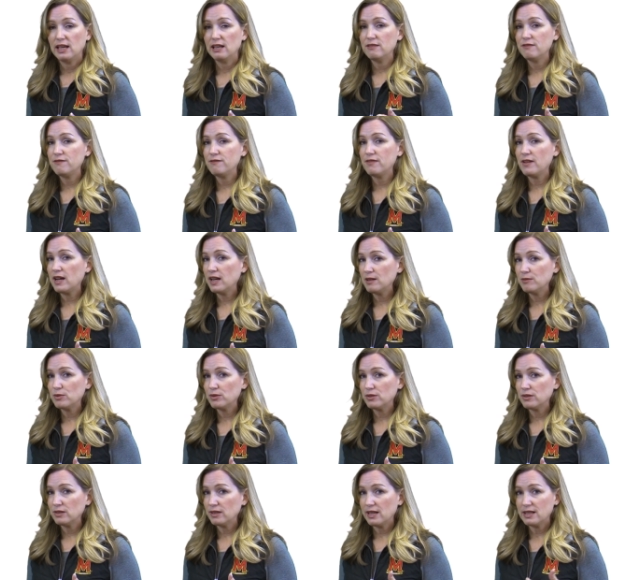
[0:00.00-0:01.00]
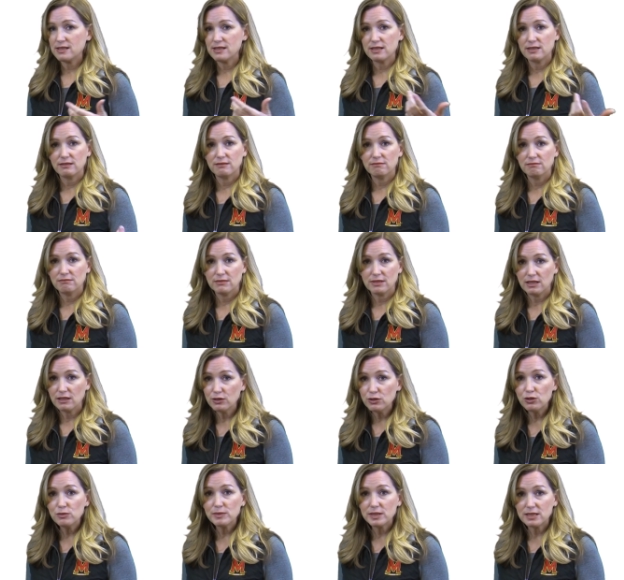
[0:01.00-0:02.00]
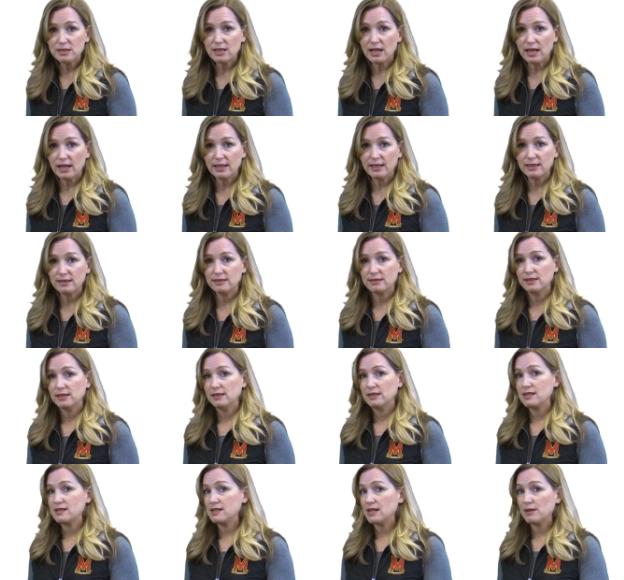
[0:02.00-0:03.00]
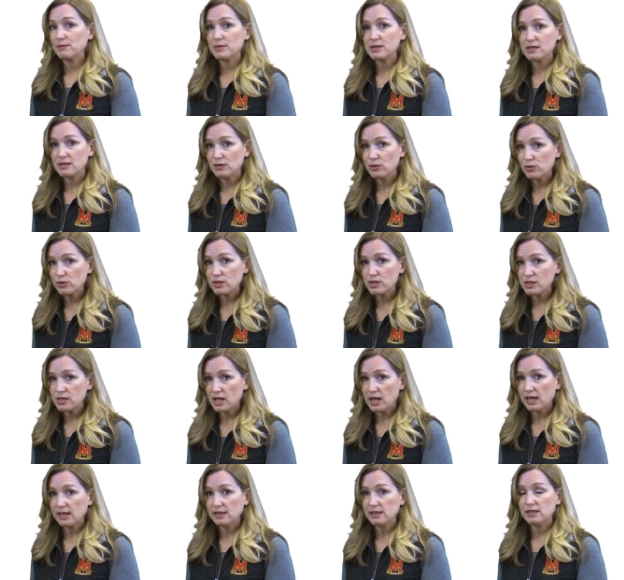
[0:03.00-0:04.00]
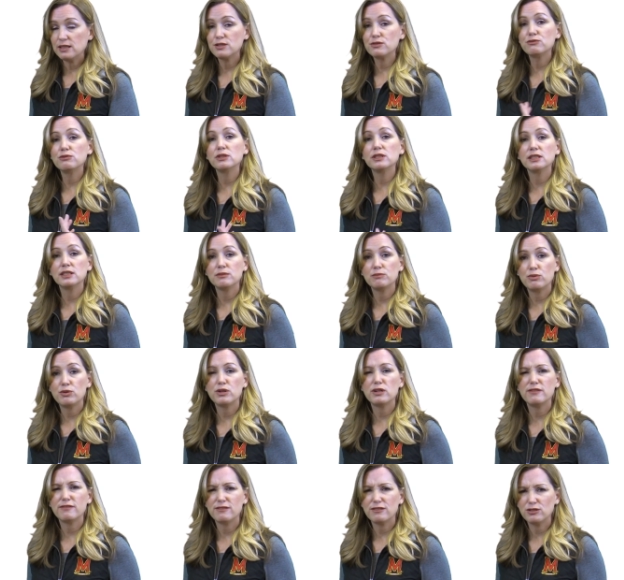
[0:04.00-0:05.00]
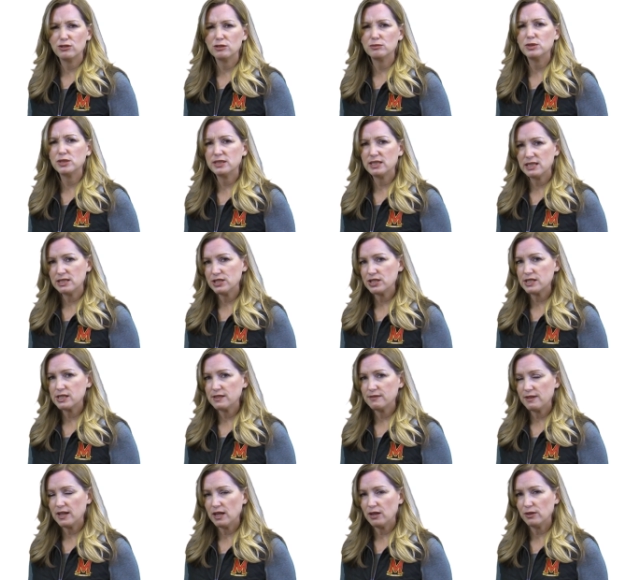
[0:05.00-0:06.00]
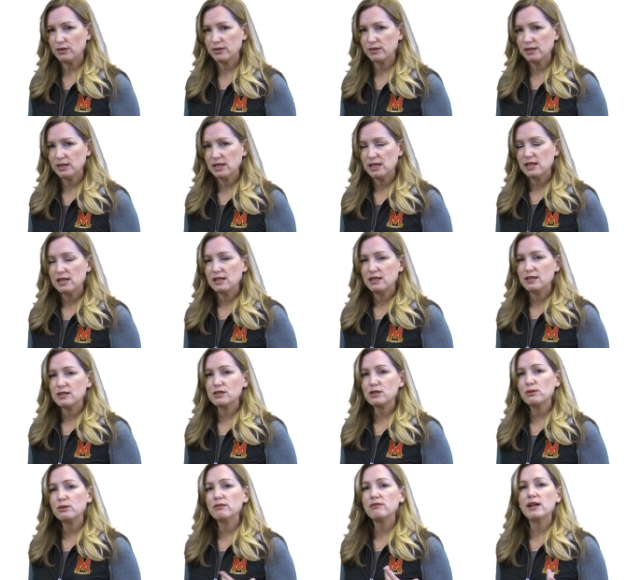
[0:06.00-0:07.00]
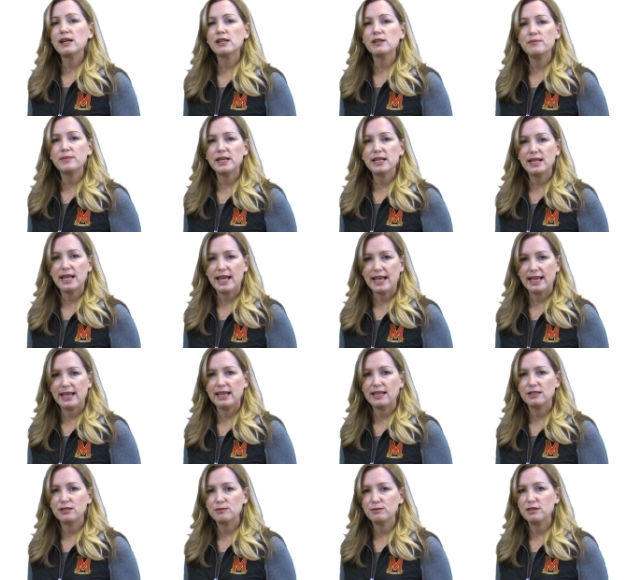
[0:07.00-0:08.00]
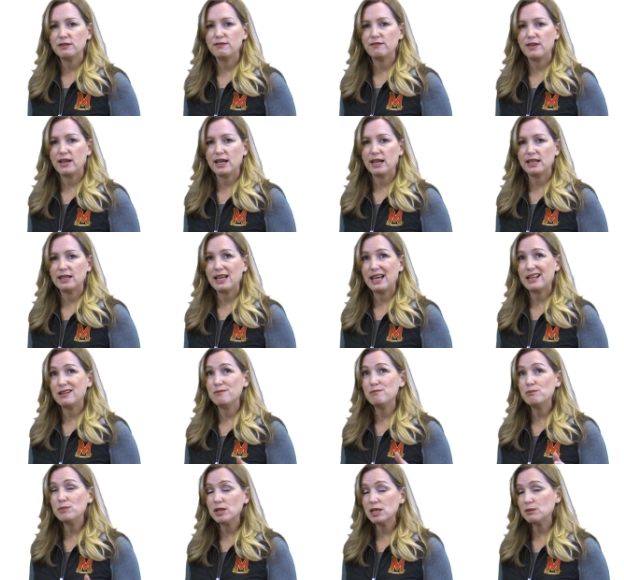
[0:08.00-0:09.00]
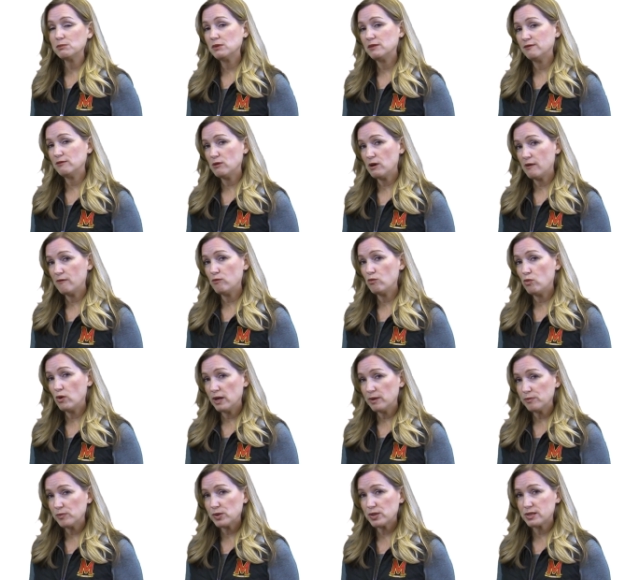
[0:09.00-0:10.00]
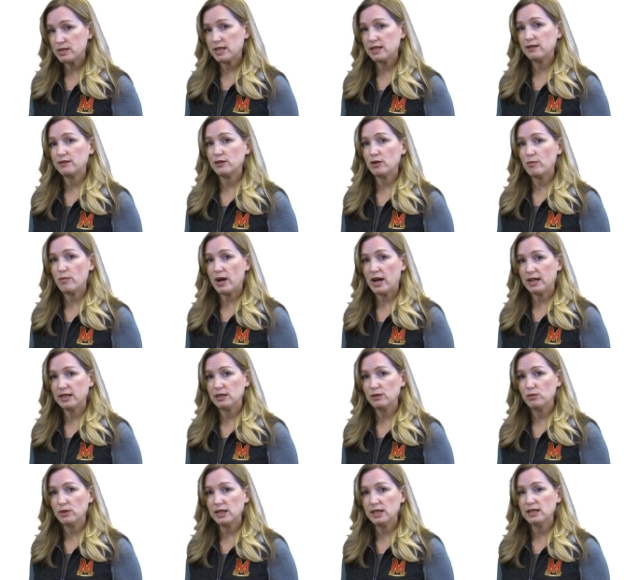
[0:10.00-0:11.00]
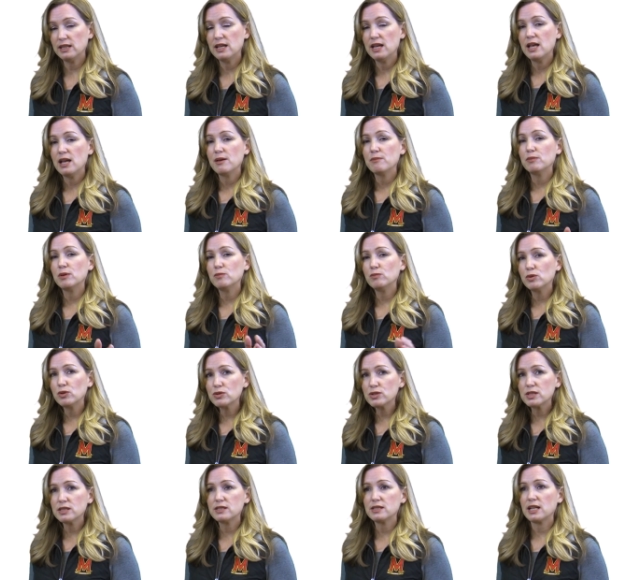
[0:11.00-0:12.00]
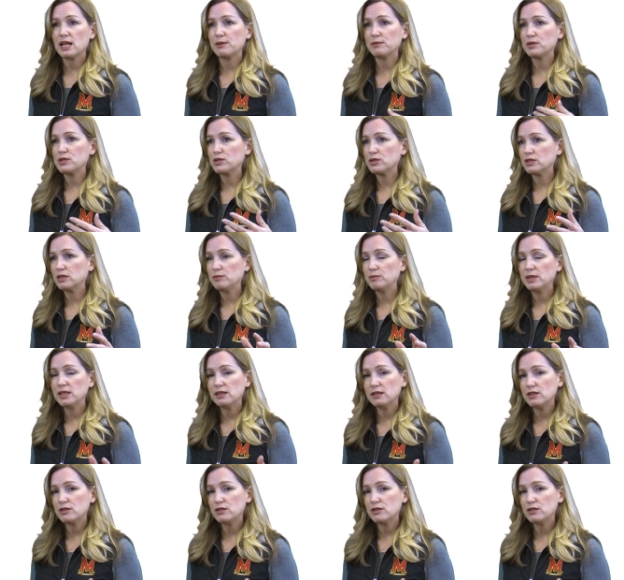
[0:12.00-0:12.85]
And fiber, as in a human diet, same as in a horse diet, is really important for normal digestive health. So we recommend hay to be fed at a minimum of 1% of their body weight, but most of the time it's going to be in